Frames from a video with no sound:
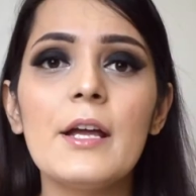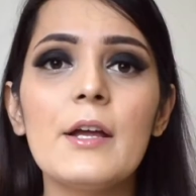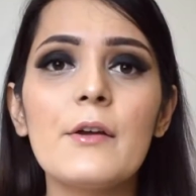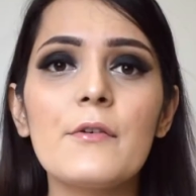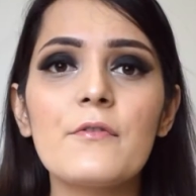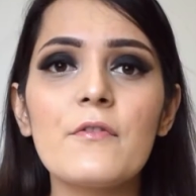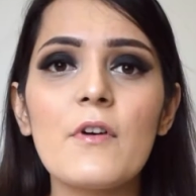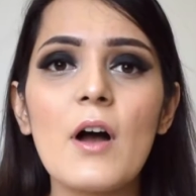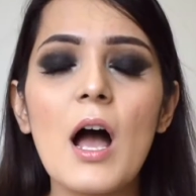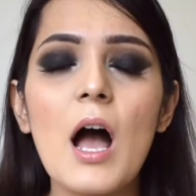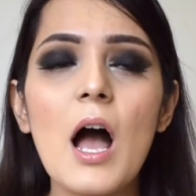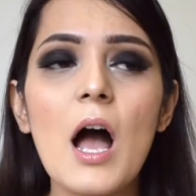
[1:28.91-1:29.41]

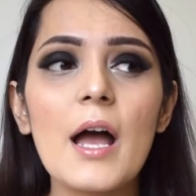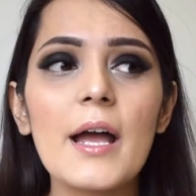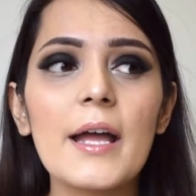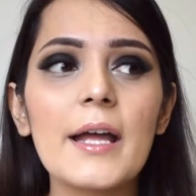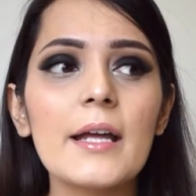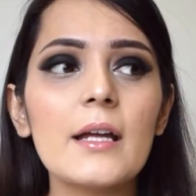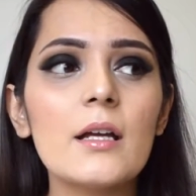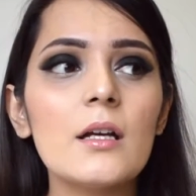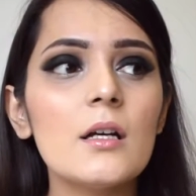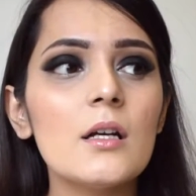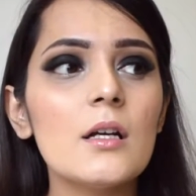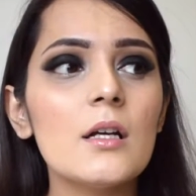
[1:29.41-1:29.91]
If
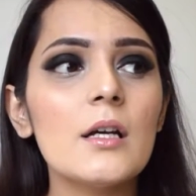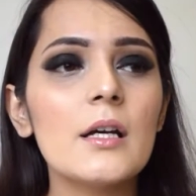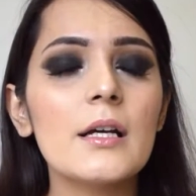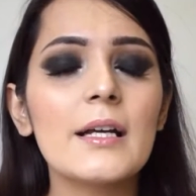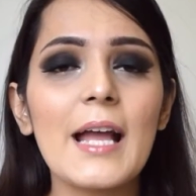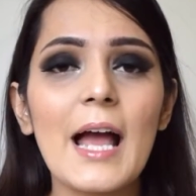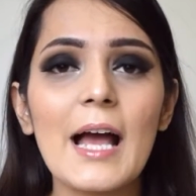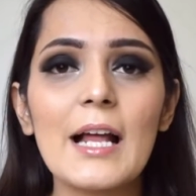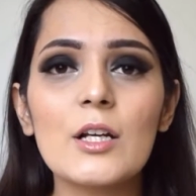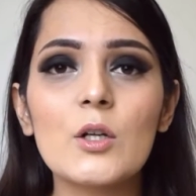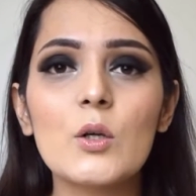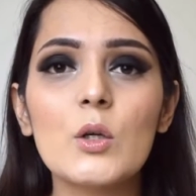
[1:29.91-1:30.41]
I
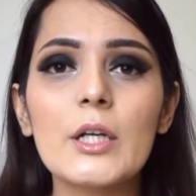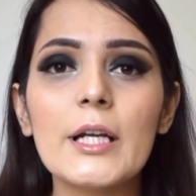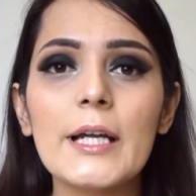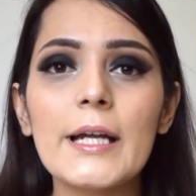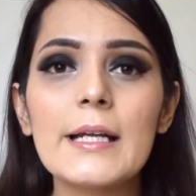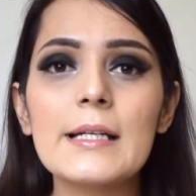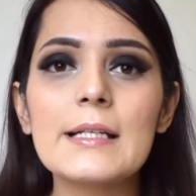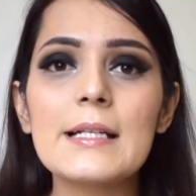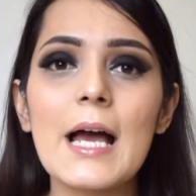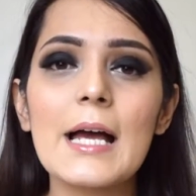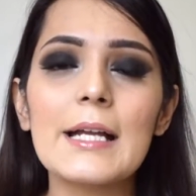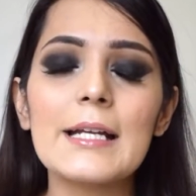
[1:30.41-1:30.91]

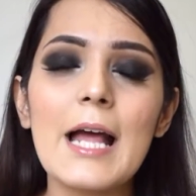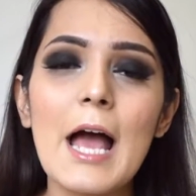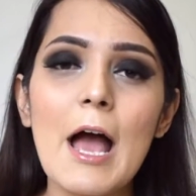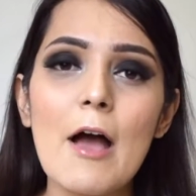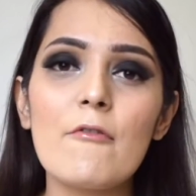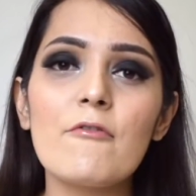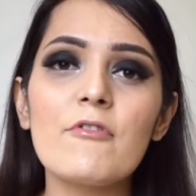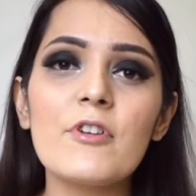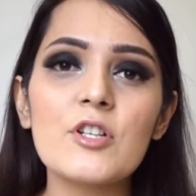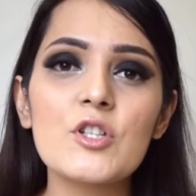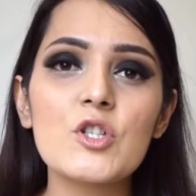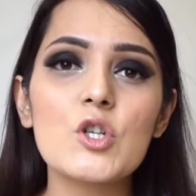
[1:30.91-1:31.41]
calculate an
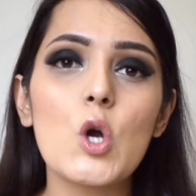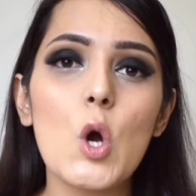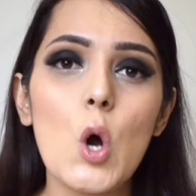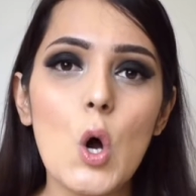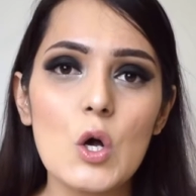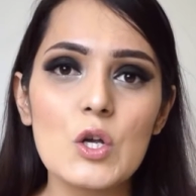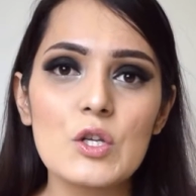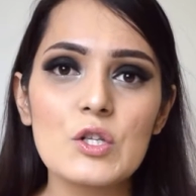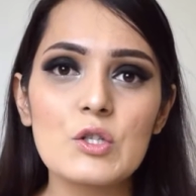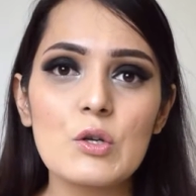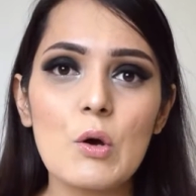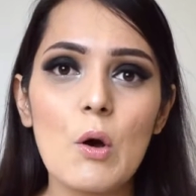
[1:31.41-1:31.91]
average
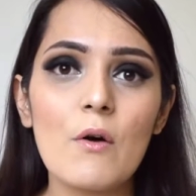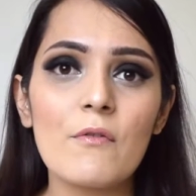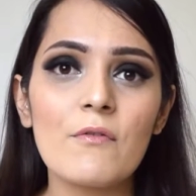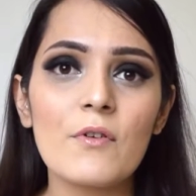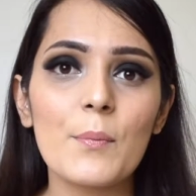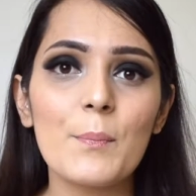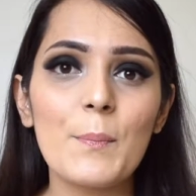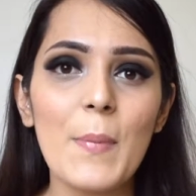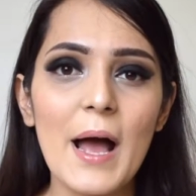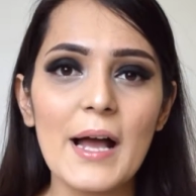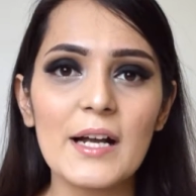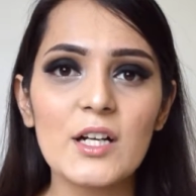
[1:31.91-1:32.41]
cost of
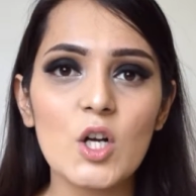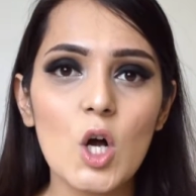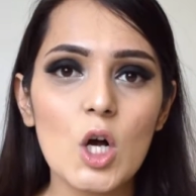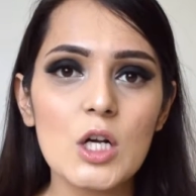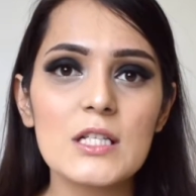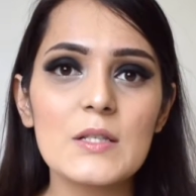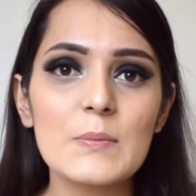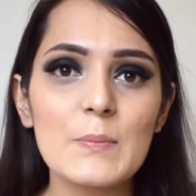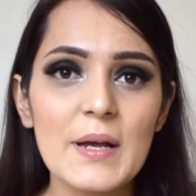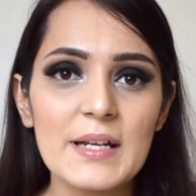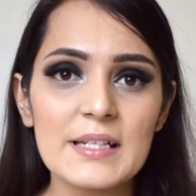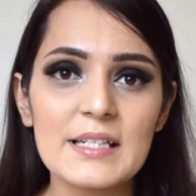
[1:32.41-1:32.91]
a PAC
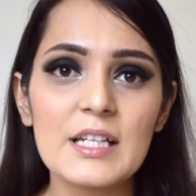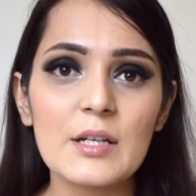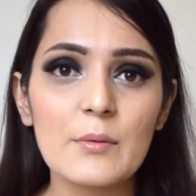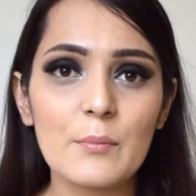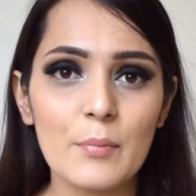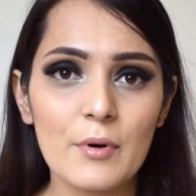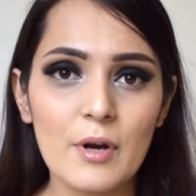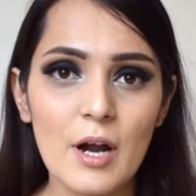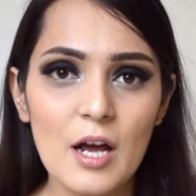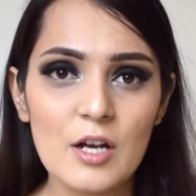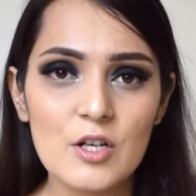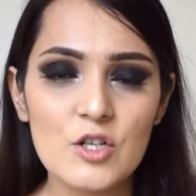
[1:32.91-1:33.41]

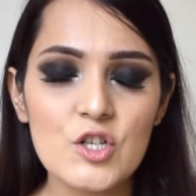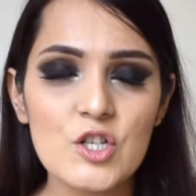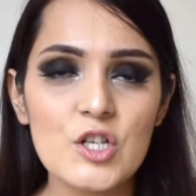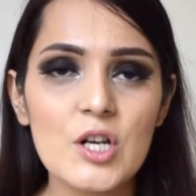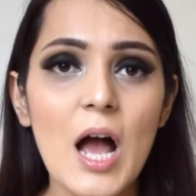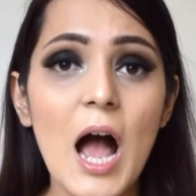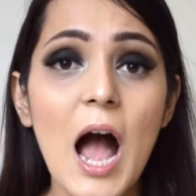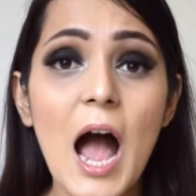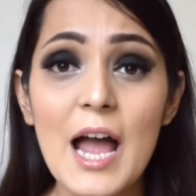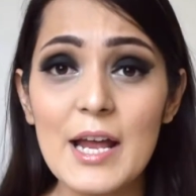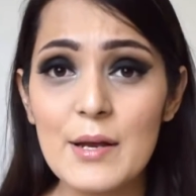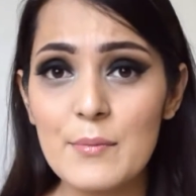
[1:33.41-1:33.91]
Cosmetic brush,
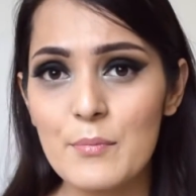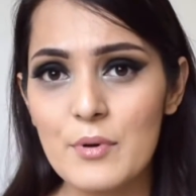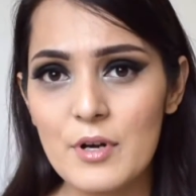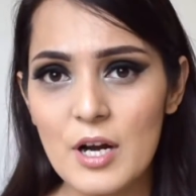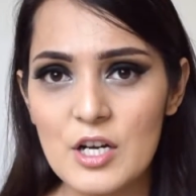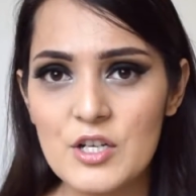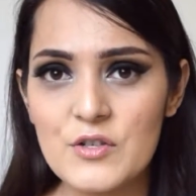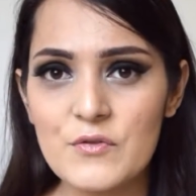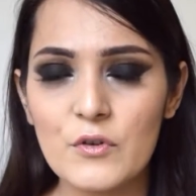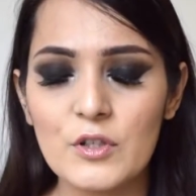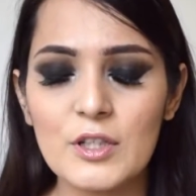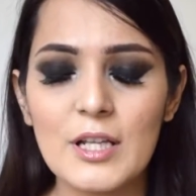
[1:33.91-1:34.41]
eye
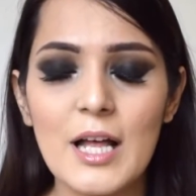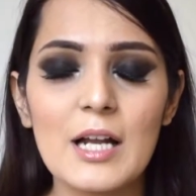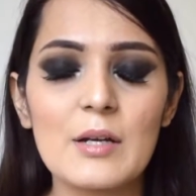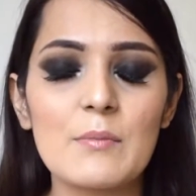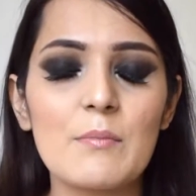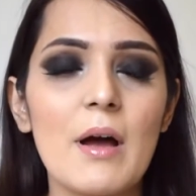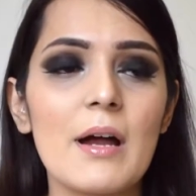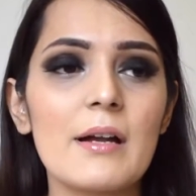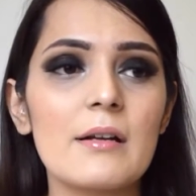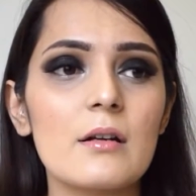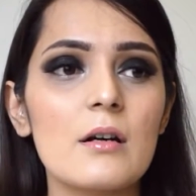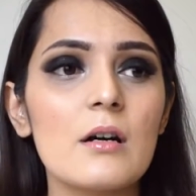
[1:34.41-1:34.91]
brush for
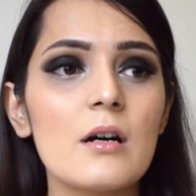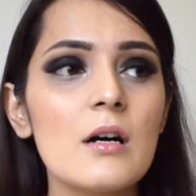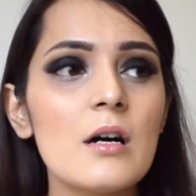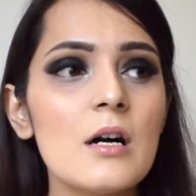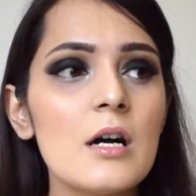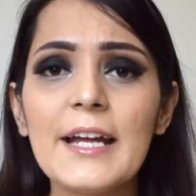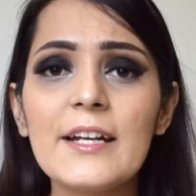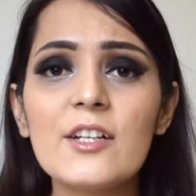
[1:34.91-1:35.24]
that matter,